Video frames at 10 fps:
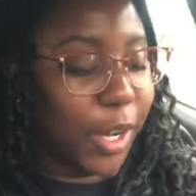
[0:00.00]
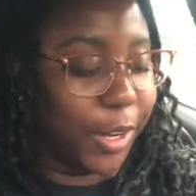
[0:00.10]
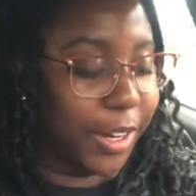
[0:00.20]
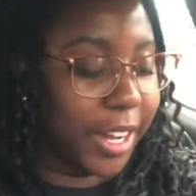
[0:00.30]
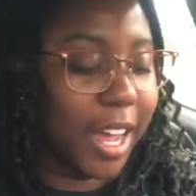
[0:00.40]

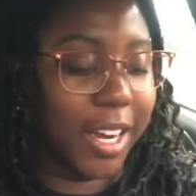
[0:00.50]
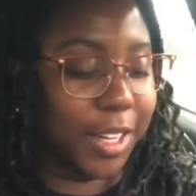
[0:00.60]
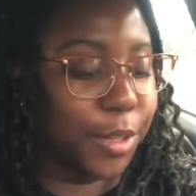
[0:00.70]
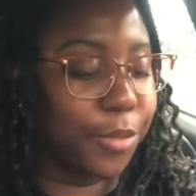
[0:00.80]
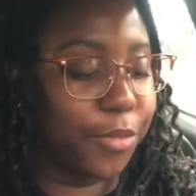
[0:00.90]
you're kind
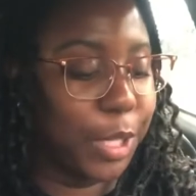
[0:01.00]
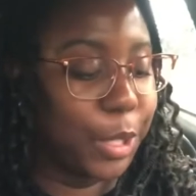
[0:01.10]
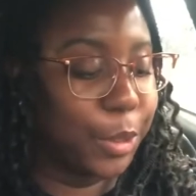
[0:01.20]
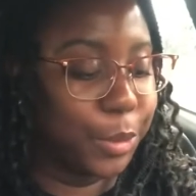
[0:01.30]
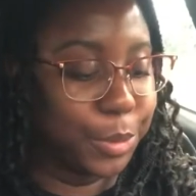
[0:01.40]
of
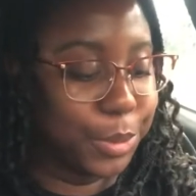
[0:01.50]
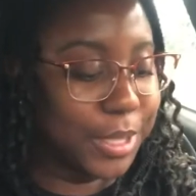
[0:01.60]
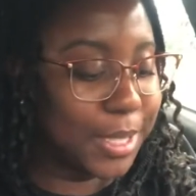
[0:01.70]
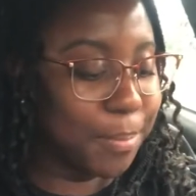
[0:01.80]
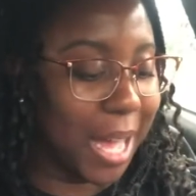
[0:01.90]

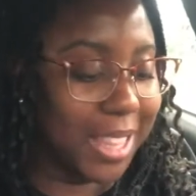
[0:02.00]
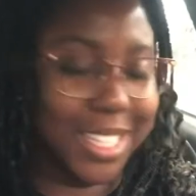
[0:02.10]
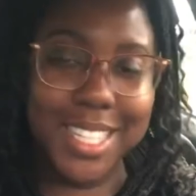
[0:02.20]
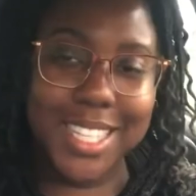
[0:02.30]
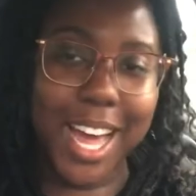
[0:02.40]
confused by
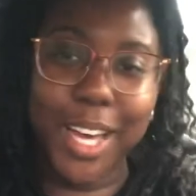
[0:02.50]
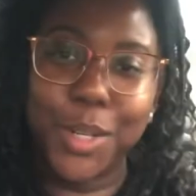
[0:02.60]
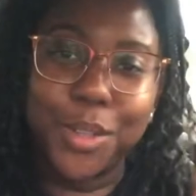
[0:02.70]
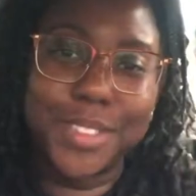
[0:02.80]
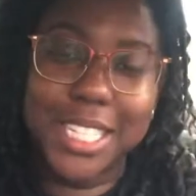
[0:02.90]
the
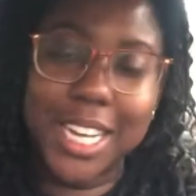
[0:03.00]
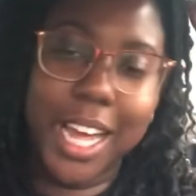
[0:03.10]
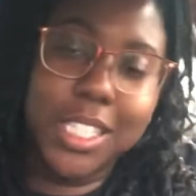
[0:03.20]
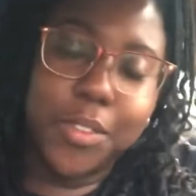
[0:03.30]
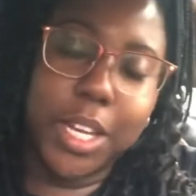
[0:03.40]
title of
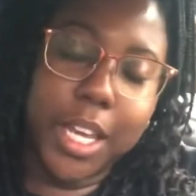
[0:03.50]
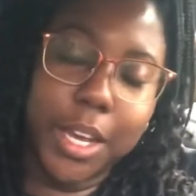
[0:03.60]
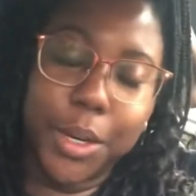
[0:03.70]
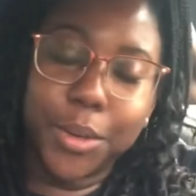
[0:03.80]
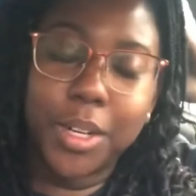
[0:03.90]
today's
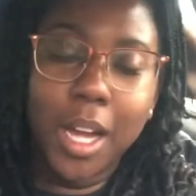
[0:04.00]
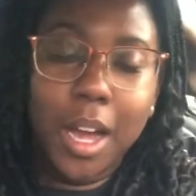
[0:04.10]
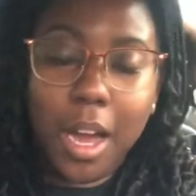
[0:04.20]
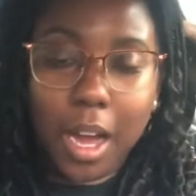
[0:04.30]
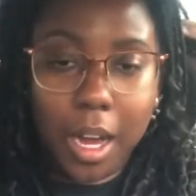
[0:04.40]
video.
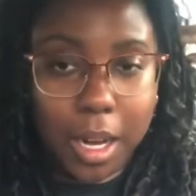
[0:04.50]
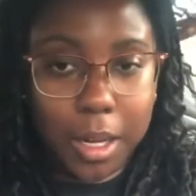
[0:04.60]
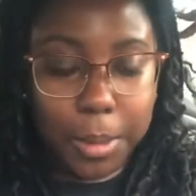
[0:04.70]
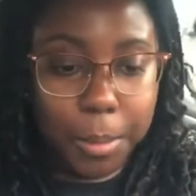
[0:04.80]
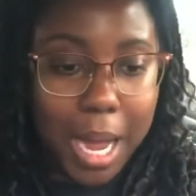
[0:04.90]

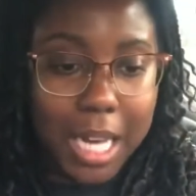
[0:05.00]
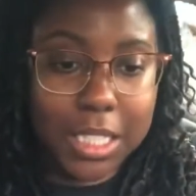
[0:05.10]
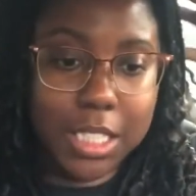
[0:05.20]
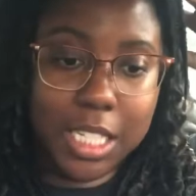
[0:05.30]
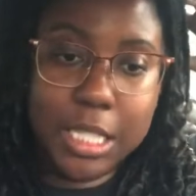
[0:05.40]
Um, I
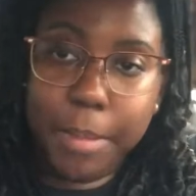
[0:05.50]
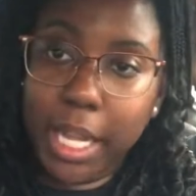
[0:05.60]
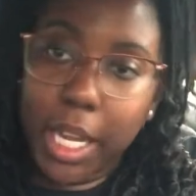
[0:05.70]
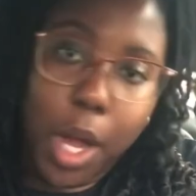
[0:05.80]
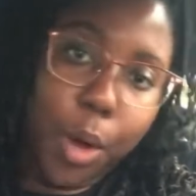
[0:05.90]
just made
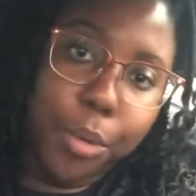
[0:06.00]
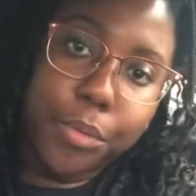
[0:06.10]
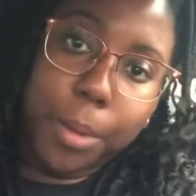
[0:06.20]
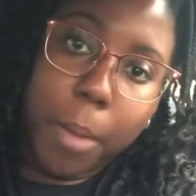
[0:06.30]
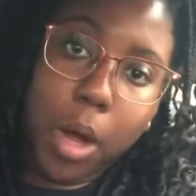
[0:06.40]
it home
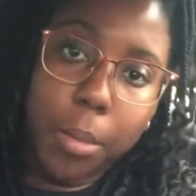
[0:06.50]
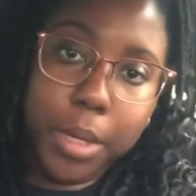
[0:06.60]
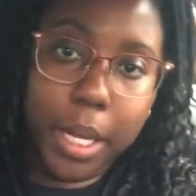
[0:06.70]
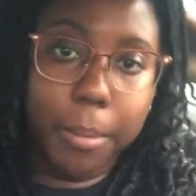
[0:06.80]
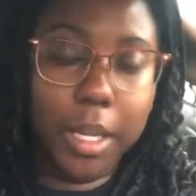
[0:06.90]
from
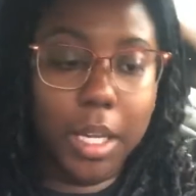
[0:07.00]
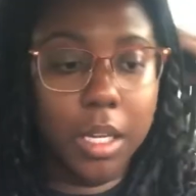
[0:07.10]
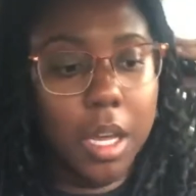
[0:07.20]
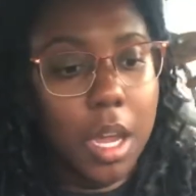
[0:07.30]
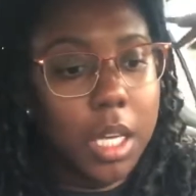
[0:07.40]
homecoming.
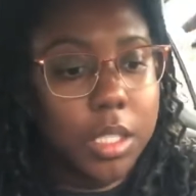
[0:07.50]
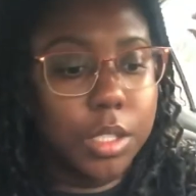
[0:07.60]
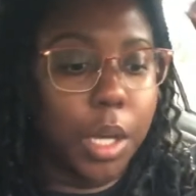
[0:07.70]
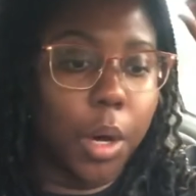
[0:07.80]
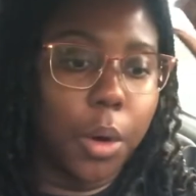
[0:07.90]

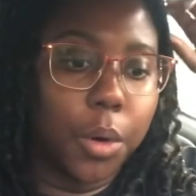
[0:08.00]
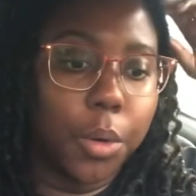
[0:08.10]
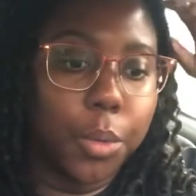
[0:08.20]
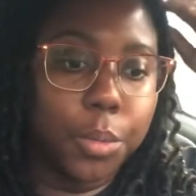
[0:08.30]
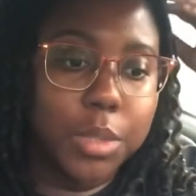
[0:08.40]

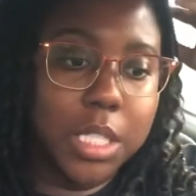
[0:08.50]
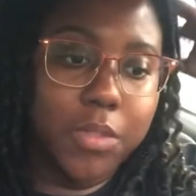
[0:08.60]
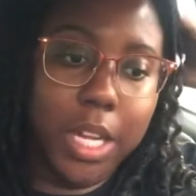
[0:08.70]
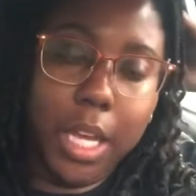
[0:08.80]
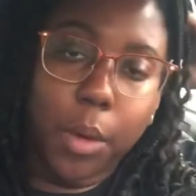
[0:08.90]
So this
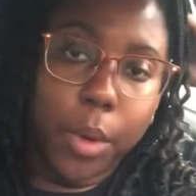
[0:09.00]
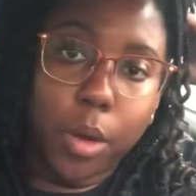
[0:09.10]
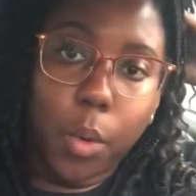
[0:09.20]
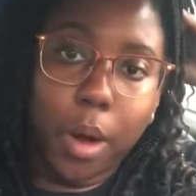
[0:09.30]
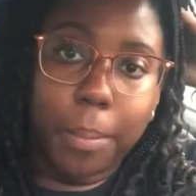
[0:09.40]
video will
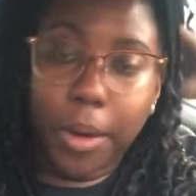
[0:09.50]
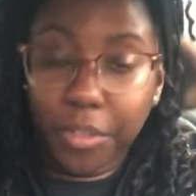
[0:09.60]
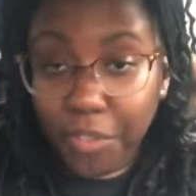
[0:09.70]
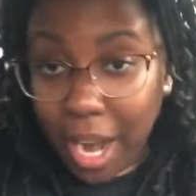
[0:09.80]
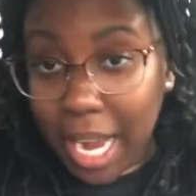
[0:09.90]
go up on
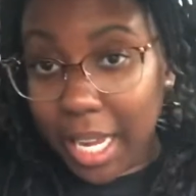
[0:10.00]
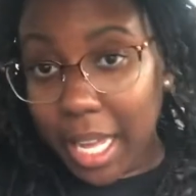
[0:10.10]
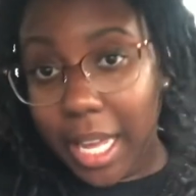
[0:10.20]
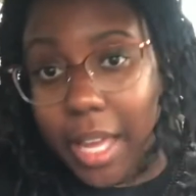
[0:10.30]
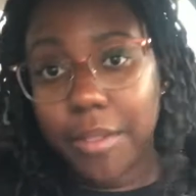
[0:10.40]

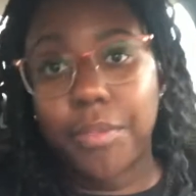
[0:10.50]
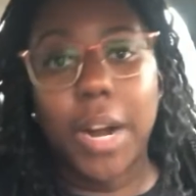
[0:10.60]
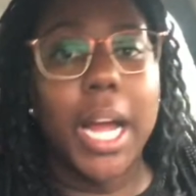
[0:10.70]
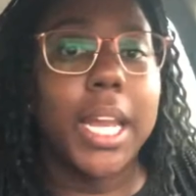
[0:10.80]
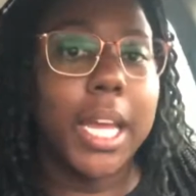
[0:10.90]
Friday and
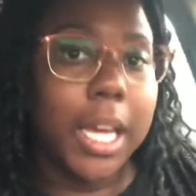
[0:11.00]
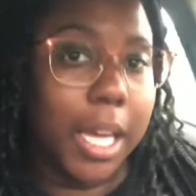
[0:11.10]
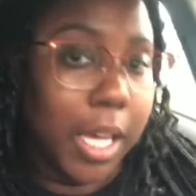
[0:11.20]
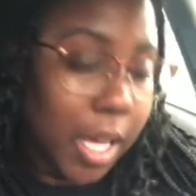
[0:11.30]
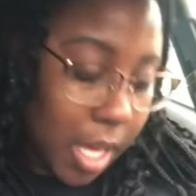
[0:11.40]

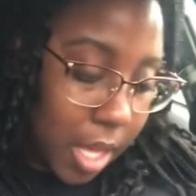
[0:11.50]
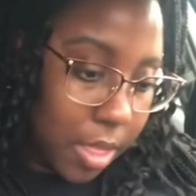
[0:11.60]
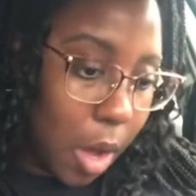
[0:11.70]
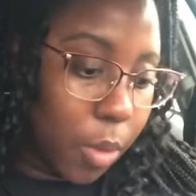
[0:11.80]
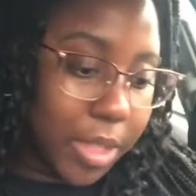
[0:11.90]
Friday
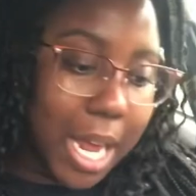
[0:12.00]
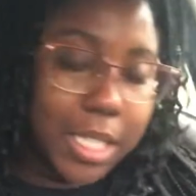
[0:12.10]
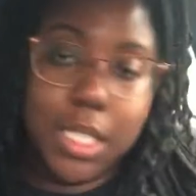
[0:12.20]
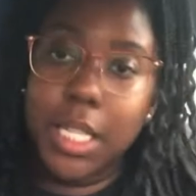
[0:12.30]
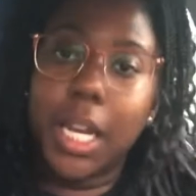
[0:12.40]
on the
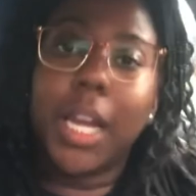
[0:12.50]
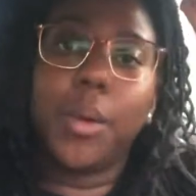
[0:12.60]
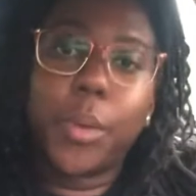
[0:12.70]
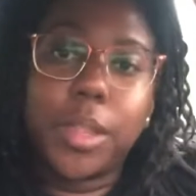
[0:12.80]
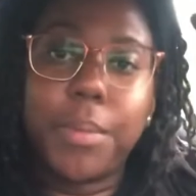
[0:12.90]
18th
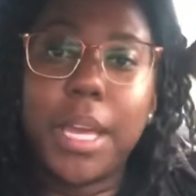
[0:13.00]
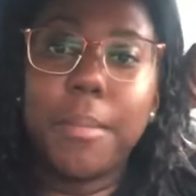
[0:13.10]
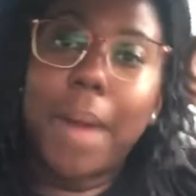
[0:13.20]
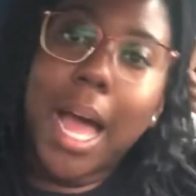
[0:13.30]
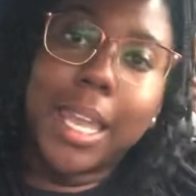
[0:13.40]
would be
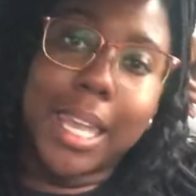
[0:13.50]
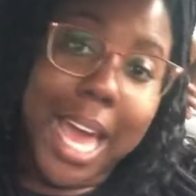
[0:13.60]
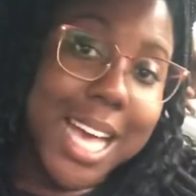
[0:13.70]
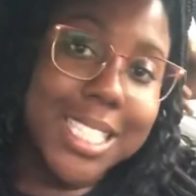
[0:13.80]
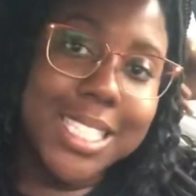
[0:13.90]
my
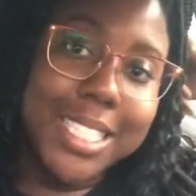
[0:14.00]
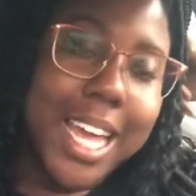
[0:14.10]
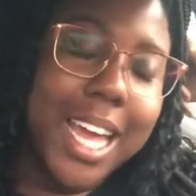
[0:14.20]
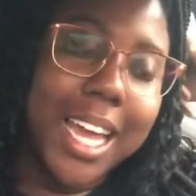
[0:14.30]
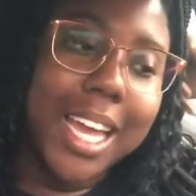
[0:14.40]
last
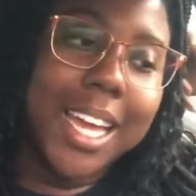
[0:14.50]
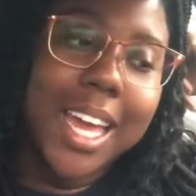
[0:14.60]
day